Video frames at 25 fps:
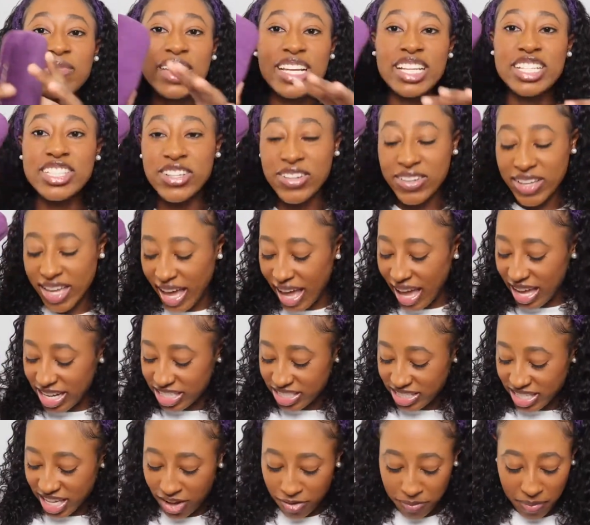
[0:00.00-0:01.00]
So yeah, I
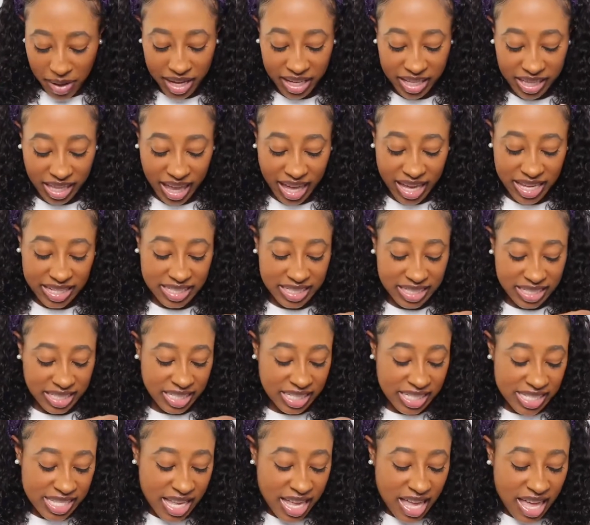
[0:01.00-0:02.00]
just have my
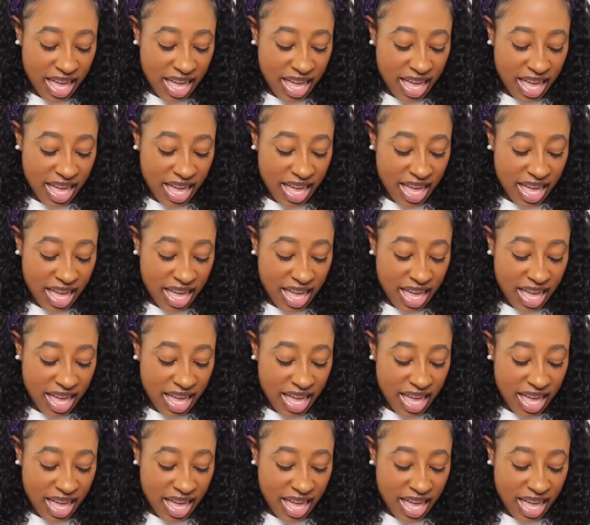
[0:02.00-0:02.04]
glasses.